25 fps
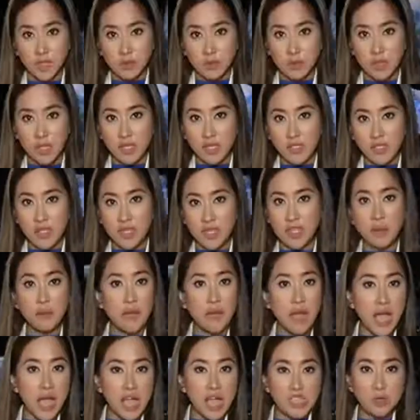did see the
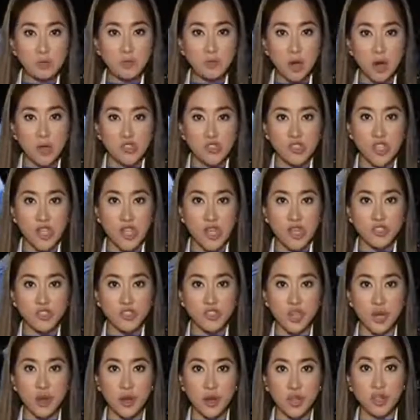mass
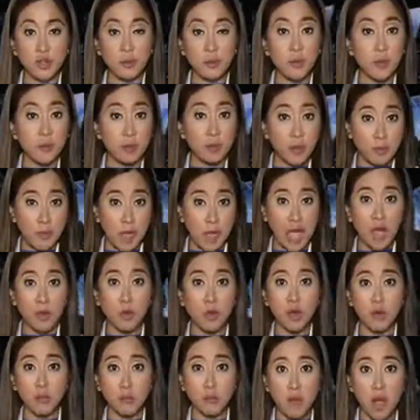protest here at the People
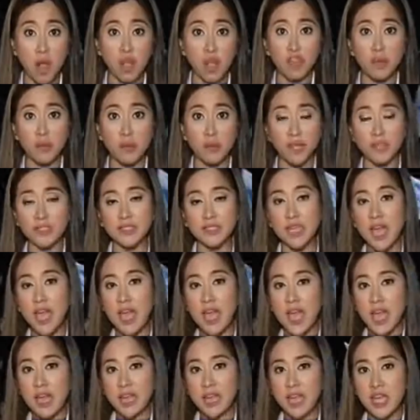Power Monument
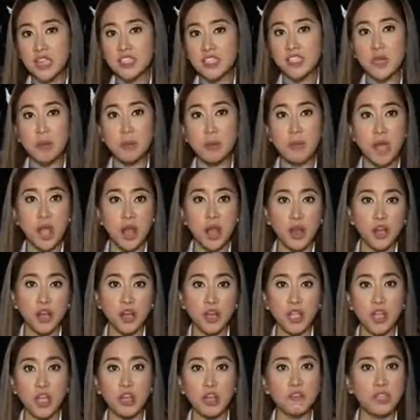against the
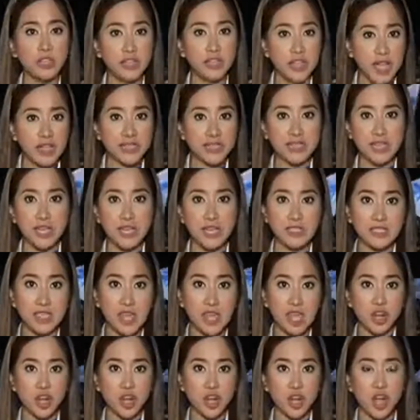burial of the late
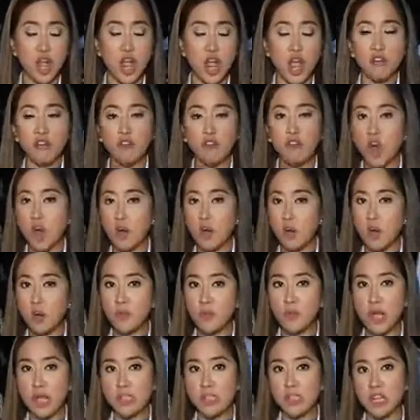dictator, former
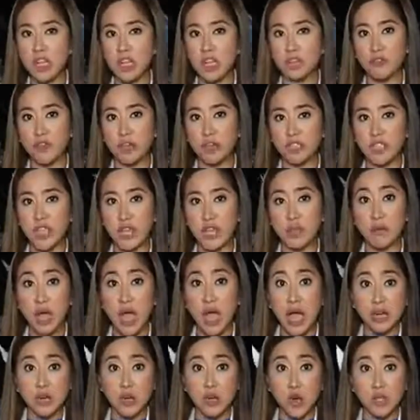President Ferdinand
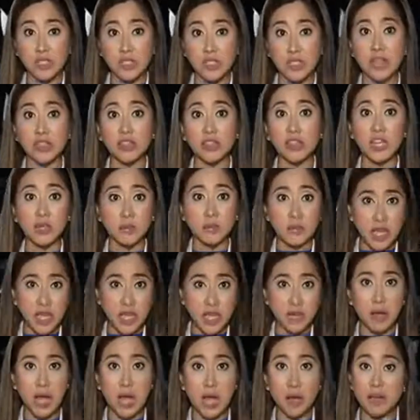Marcos at the
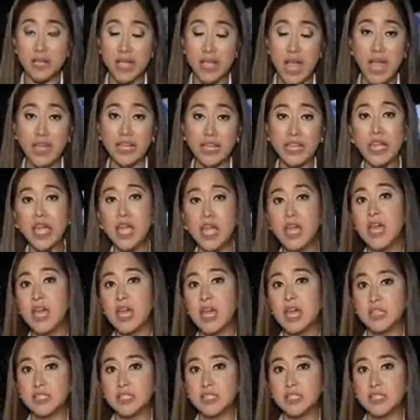Libingan ng Mga is